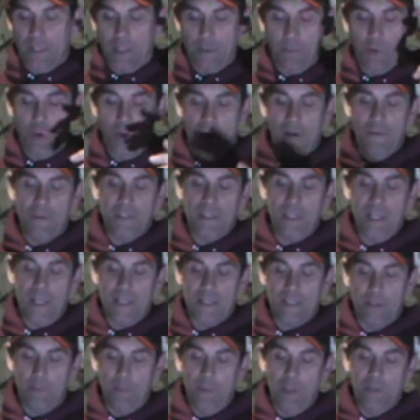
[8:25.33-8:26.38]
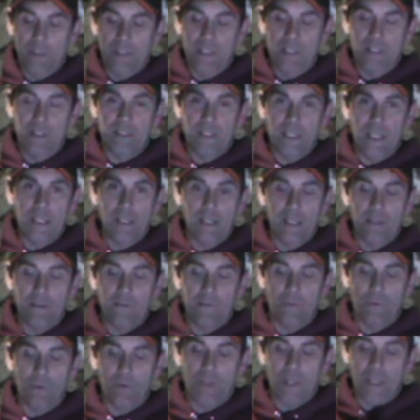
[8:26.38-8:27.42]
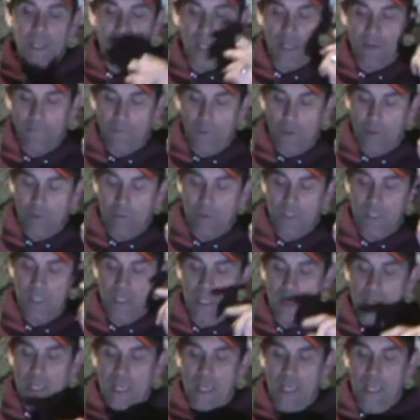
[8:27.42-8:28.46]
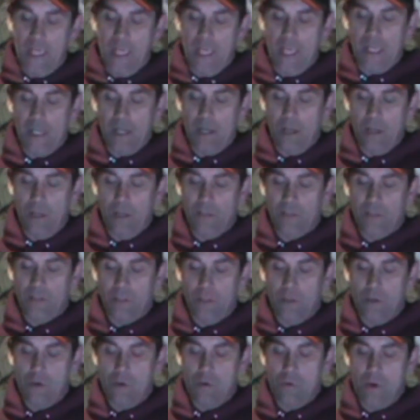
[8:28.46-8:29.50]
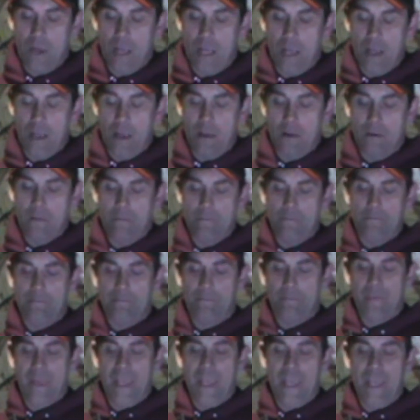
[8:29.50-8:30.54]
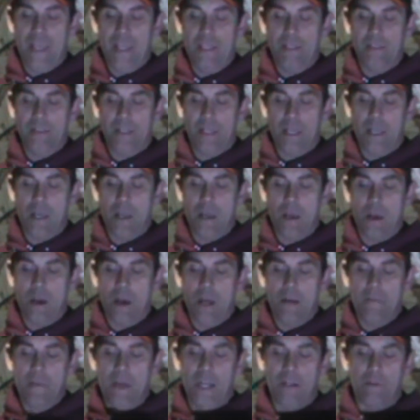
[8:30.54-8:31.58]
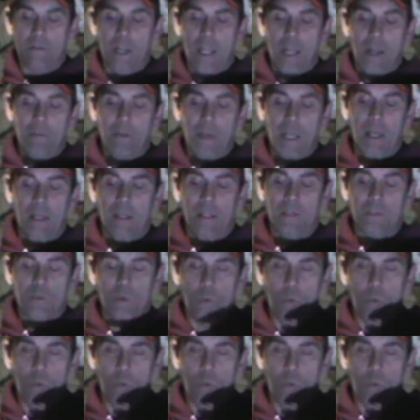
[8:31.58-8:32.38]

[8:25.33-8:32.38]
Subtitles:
Pro. Obviously has the built-in Z-Link for the headphones. It also has automatic ground balance,